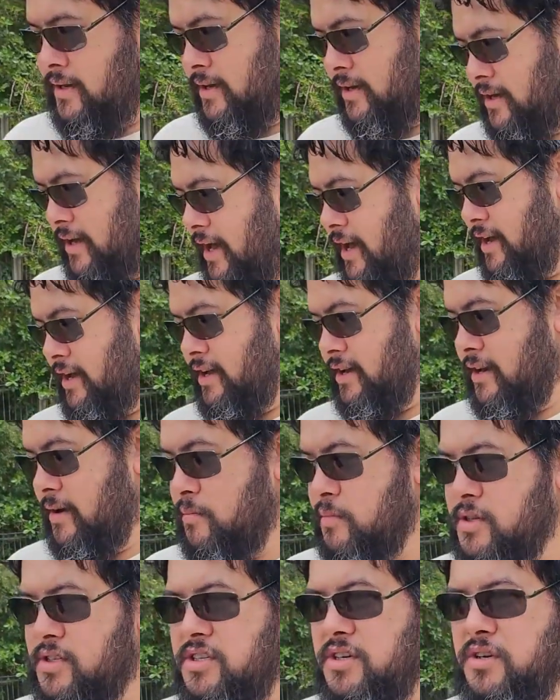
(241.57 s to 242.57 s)
Okay, and
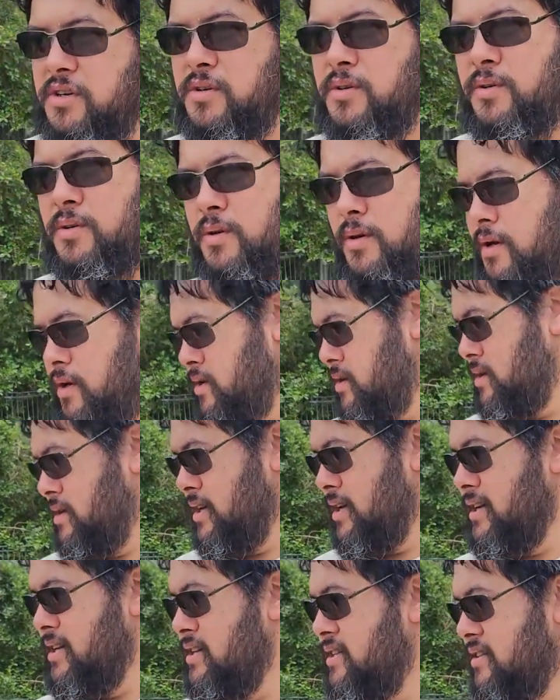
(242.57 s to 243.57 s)
number 2
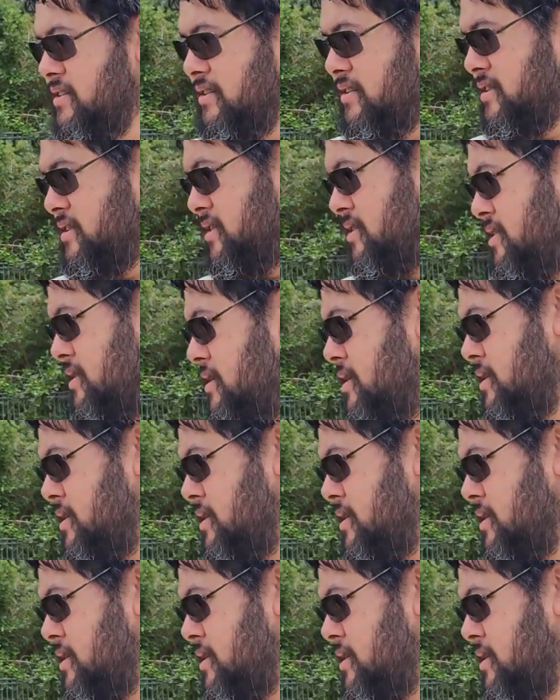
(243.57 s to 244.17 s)
is